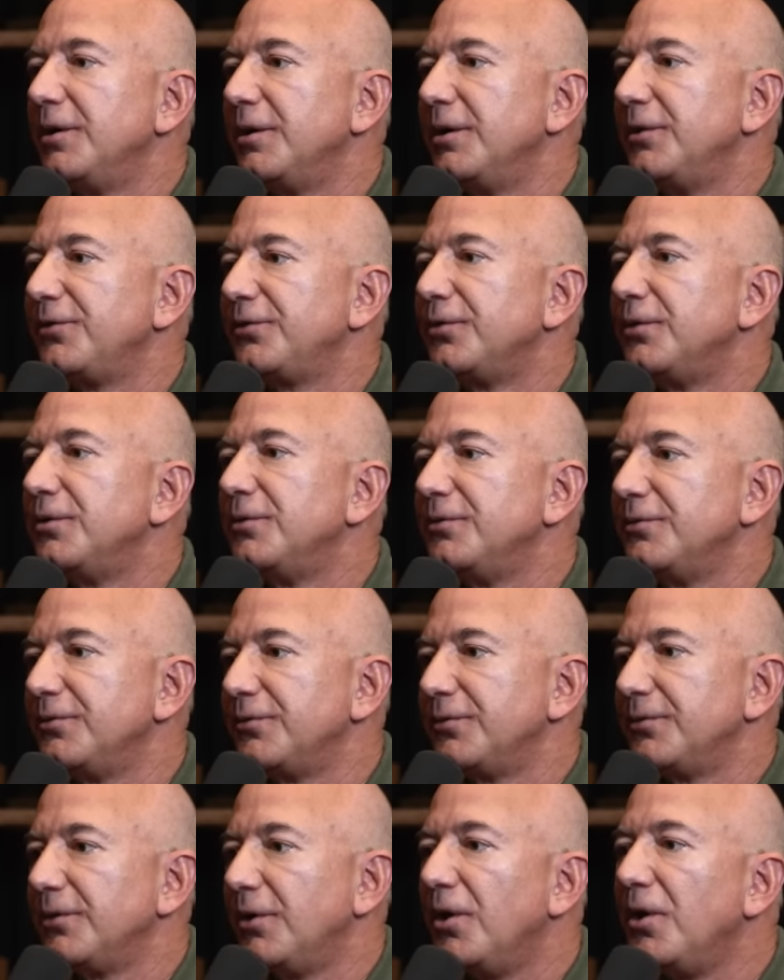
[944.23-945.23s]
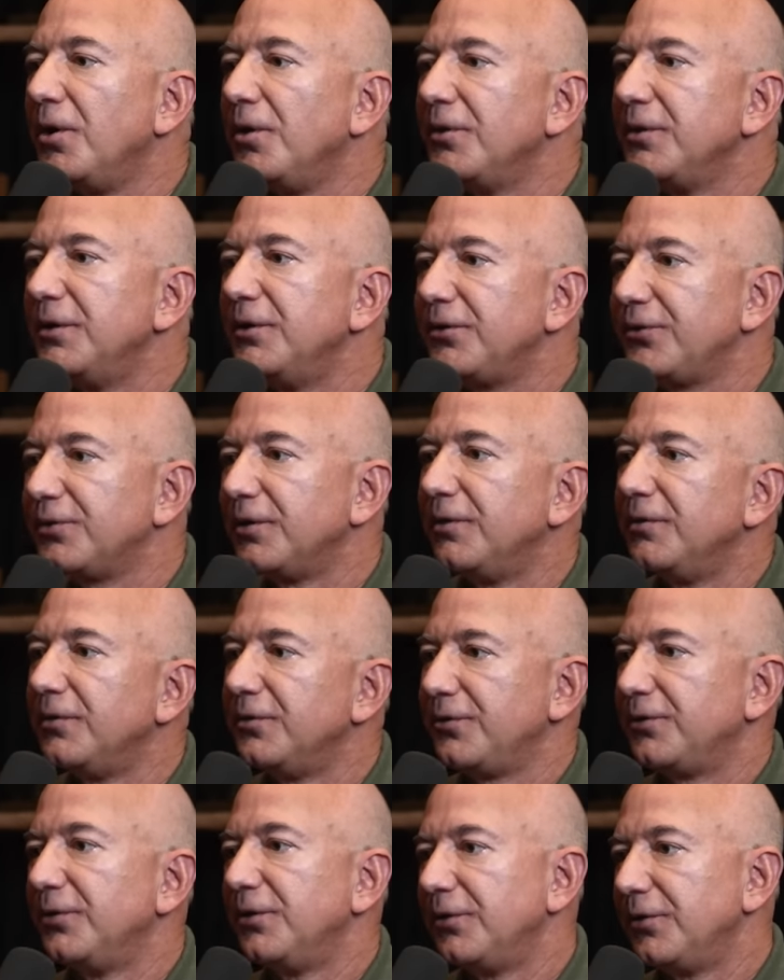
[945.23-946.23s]
it's sort of all these
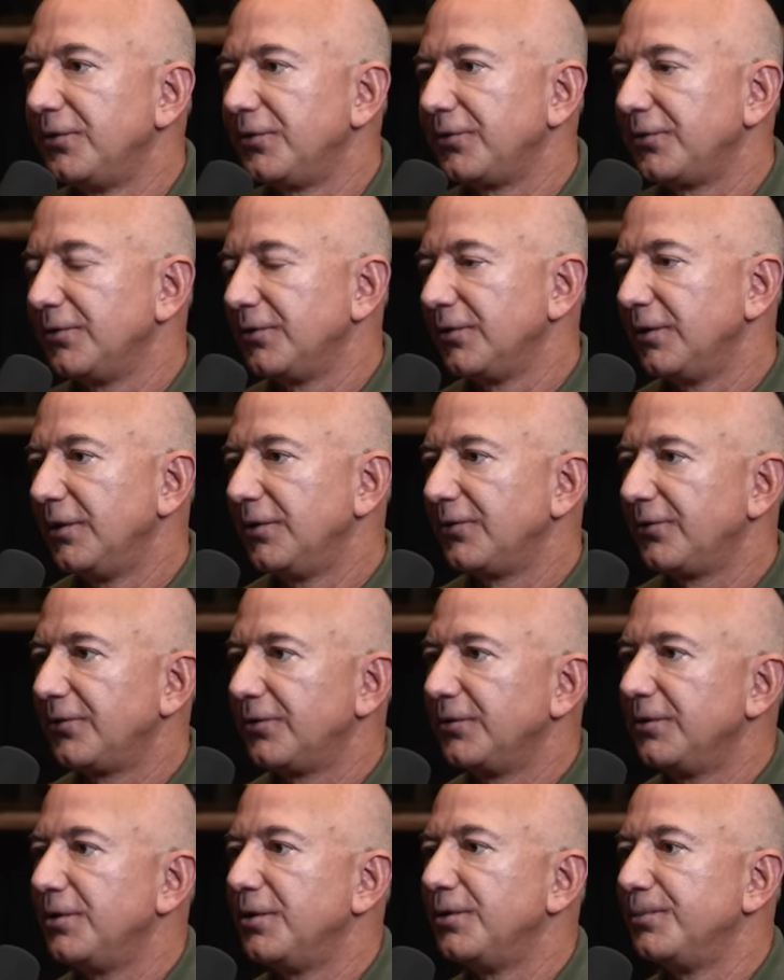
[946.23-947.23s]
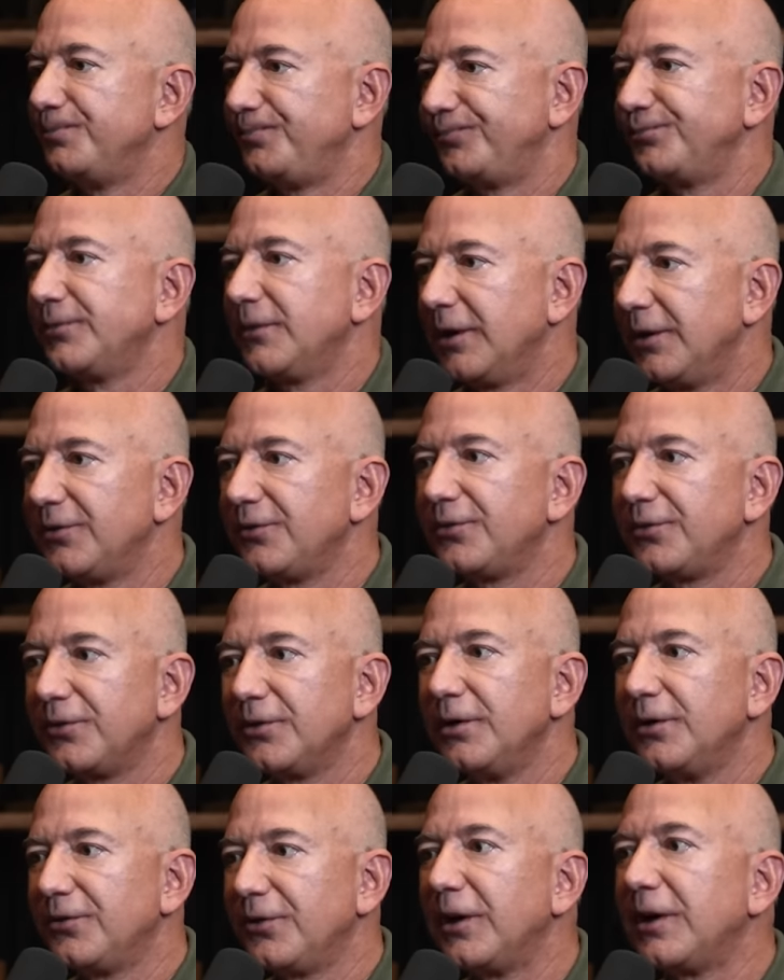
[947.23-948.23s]
services. It's, you know, it's
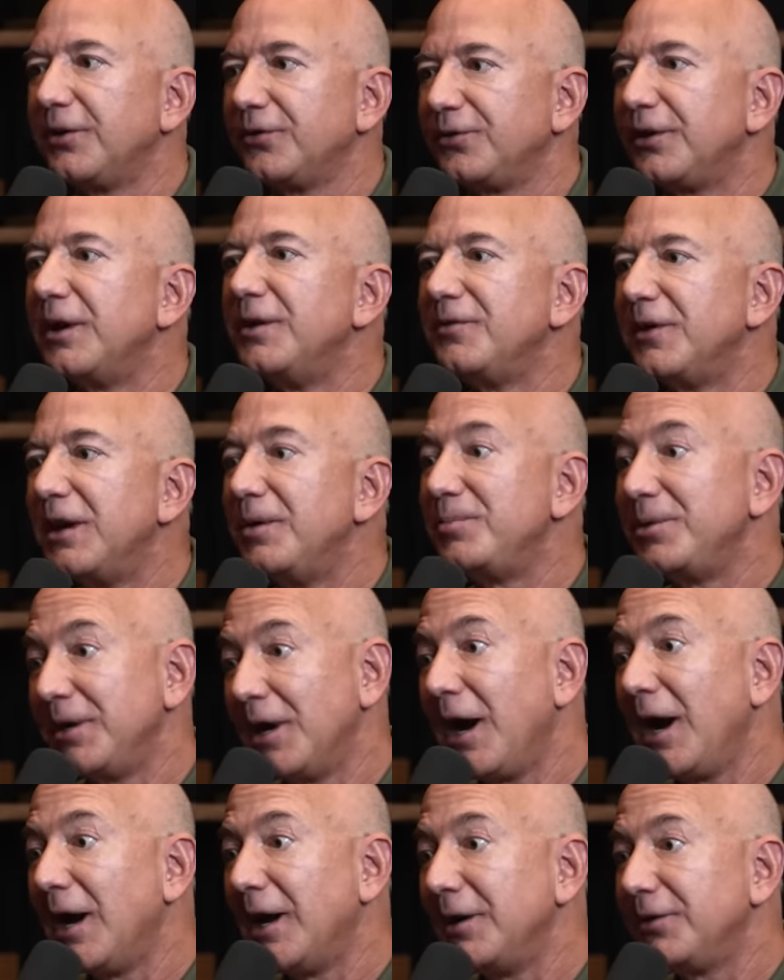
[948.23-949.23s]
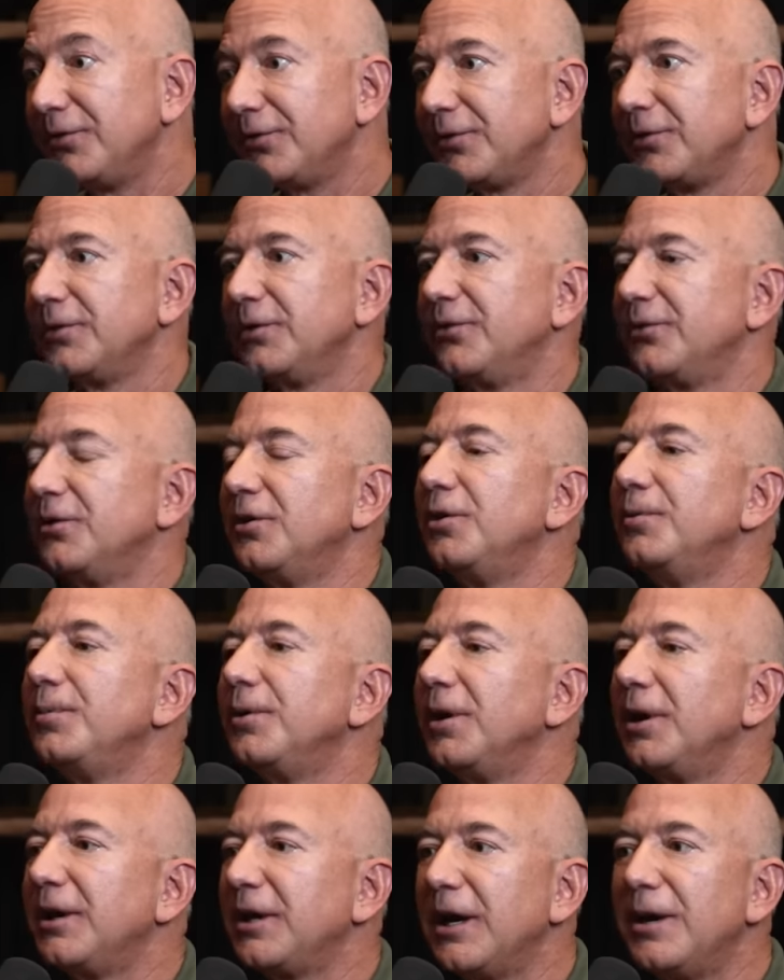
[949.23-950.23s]
like a set of APIs. It's a little
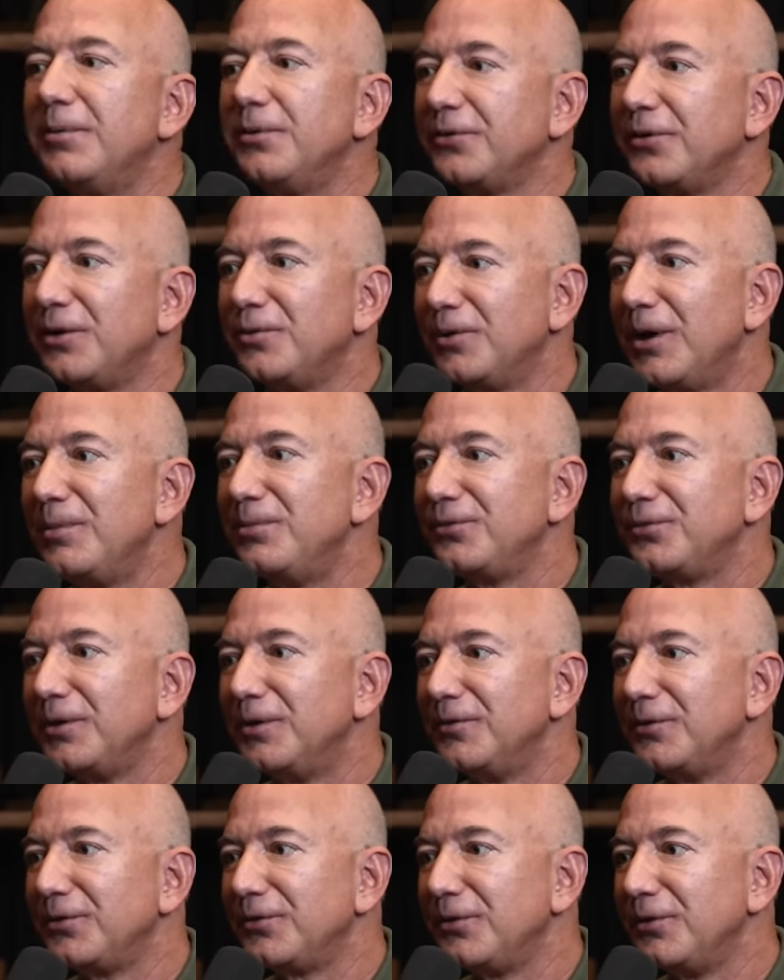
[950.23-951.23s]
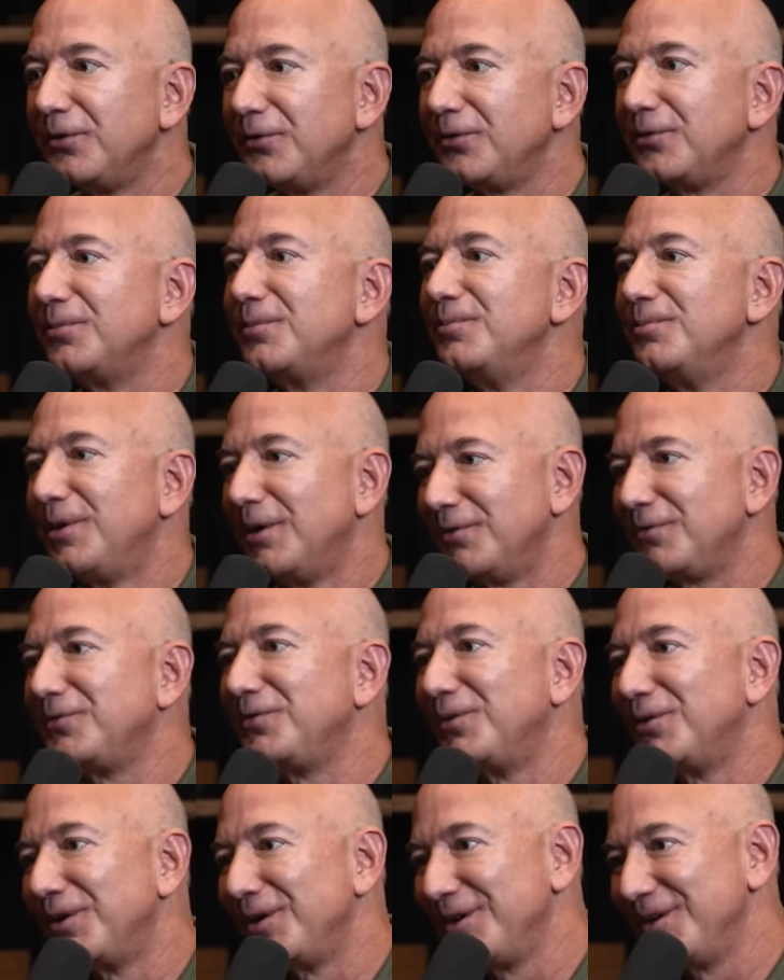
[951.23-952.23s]
bit like Amazon Web Services, but
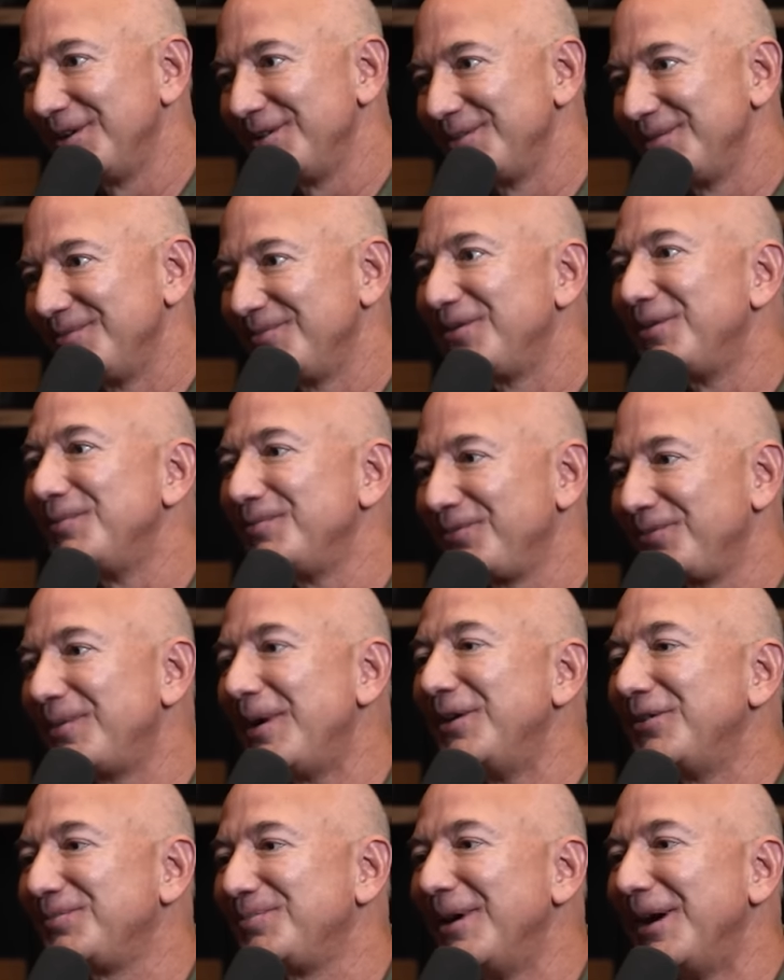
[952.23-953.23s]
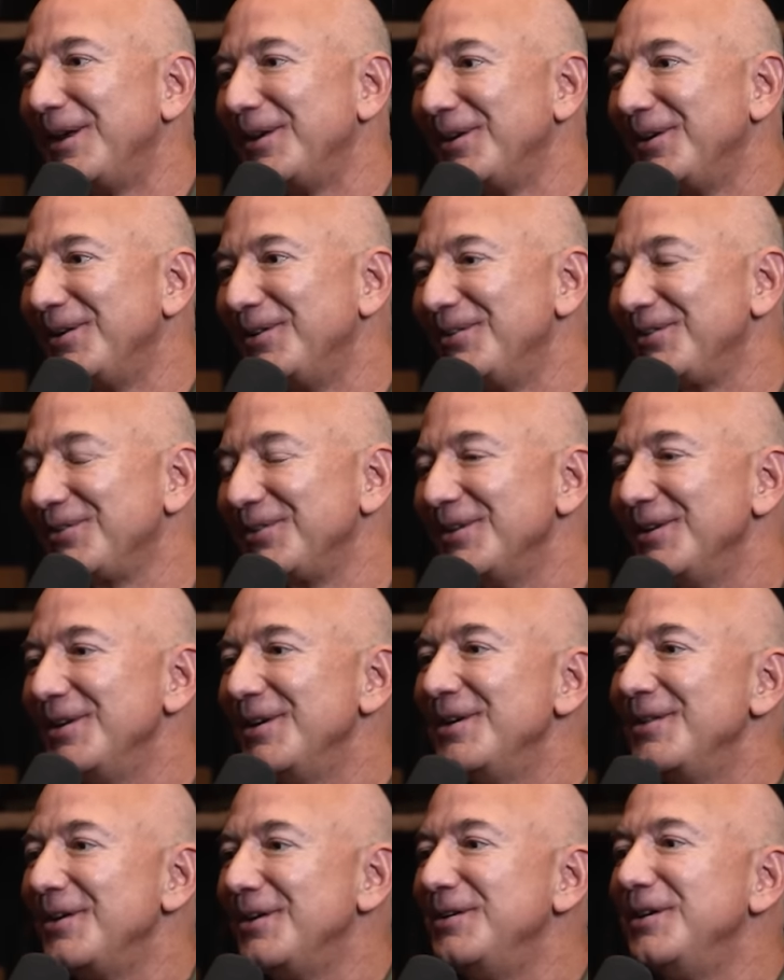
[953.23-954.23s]
for space payloads
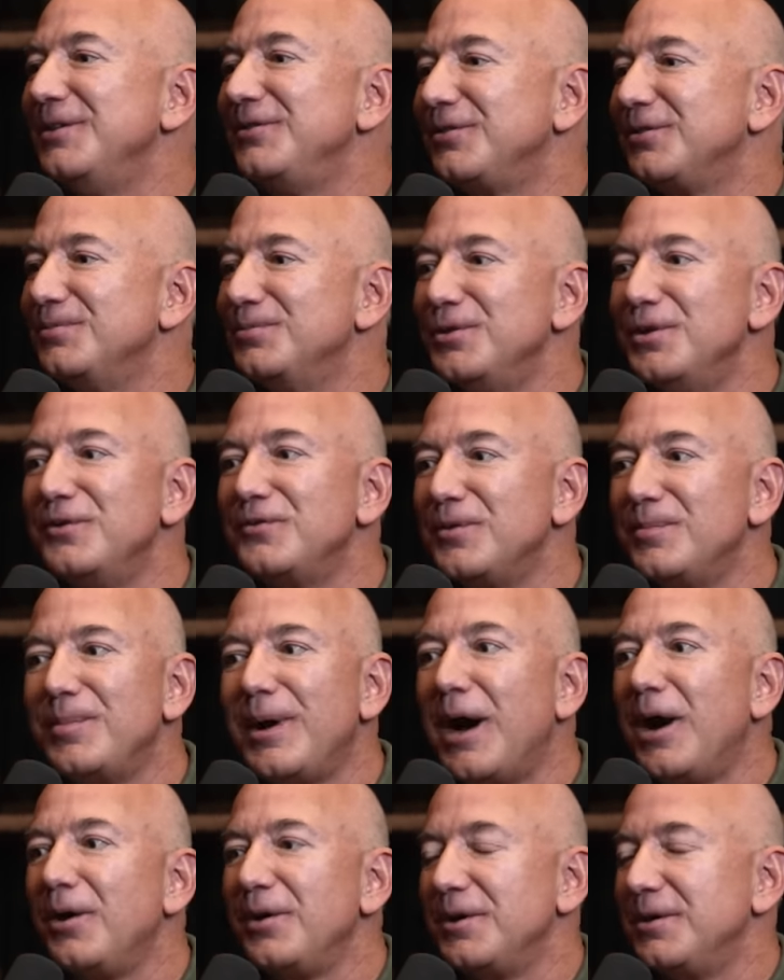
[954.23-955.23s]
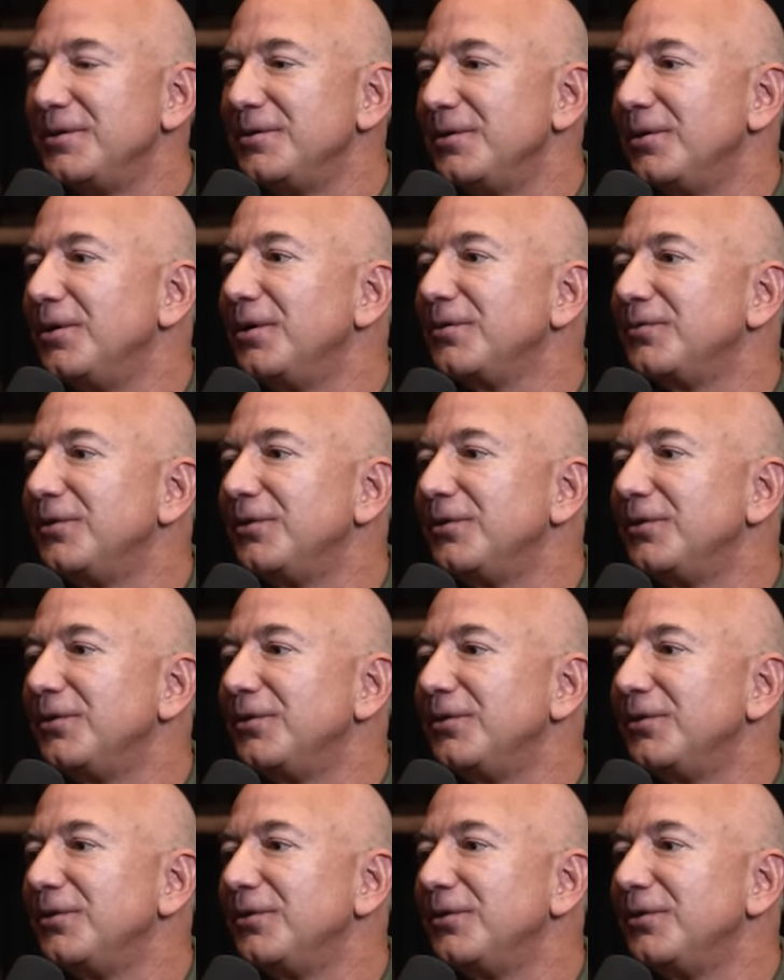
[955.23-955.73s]
that need to move about in Earth